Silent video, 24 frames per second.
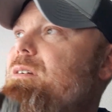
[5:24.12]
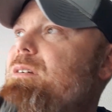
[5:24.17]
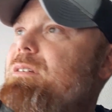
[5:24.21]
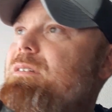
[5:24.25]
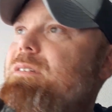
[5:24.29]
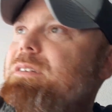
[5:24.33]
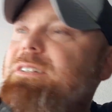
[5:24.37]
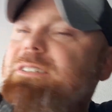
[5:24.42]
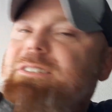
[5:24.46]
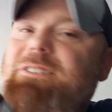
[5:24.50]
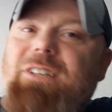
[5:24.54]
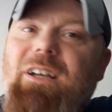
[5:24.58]

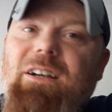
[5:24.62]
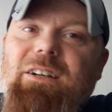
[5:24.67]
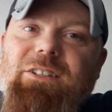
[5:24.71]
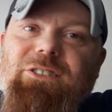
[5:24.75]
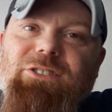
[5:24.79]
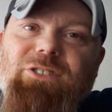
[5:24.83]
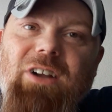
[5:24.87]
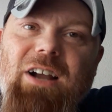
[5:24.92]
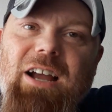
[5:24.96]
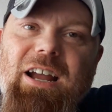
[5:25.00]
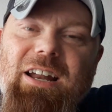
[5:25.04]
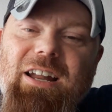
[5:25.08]
These suckers
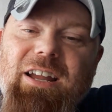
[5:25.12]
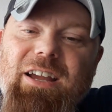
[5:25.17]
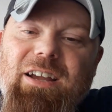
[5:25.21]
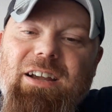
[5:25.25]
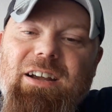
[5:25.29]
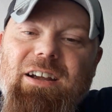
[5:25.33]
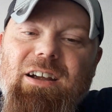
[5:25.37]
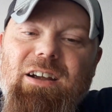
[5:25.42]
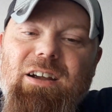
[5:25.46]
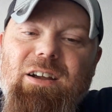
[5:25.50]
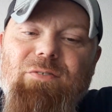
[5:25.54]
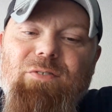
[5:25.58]
right
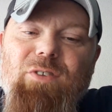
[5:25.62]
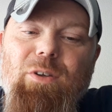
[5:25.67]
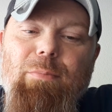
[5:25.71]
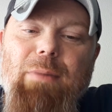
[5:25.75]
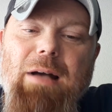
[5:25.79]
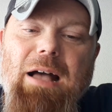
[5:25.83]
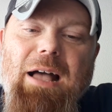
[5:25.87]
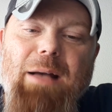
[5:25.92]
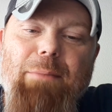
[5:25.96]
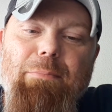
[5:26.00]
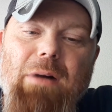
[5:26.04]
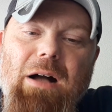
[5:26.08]
here, if you
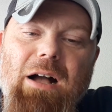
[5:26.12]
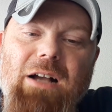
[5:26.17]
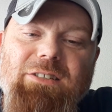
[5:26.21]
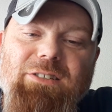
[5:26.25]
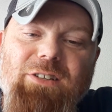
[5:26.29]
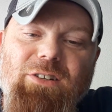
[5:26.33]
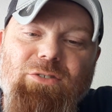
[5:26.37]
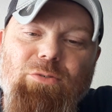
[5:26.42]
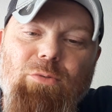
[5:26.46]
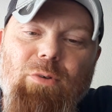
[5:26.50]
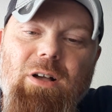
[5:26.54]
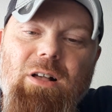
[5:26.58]
buy a box
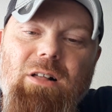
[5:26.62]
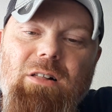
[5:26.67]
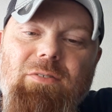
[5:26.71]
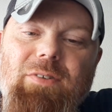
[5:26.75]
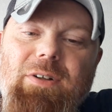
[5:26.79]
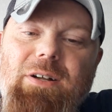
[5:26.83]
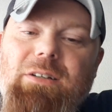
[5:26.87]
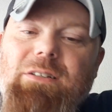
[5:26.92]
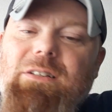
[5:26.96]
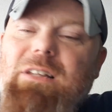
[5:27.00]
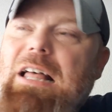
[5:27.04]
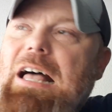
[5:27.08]
of 12
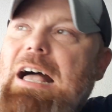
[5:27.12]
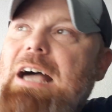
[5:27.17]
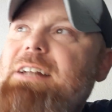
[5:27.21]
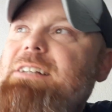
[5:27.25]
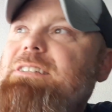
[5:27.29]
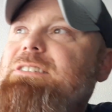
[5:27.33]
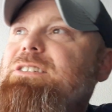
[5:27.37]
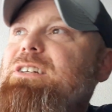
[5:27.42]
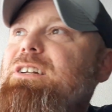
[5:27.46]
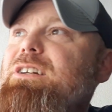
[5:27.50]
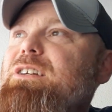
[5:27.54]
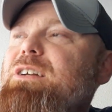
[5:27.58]
online,
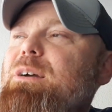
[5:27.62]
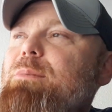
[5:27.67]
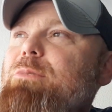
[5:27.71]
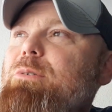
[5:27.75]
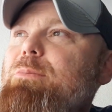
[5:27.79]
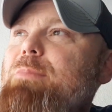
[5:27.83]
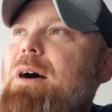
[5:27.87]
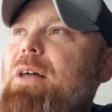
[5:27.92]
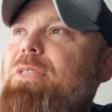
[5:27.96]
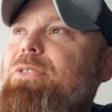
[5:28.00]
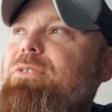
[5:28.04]
it's going to come to about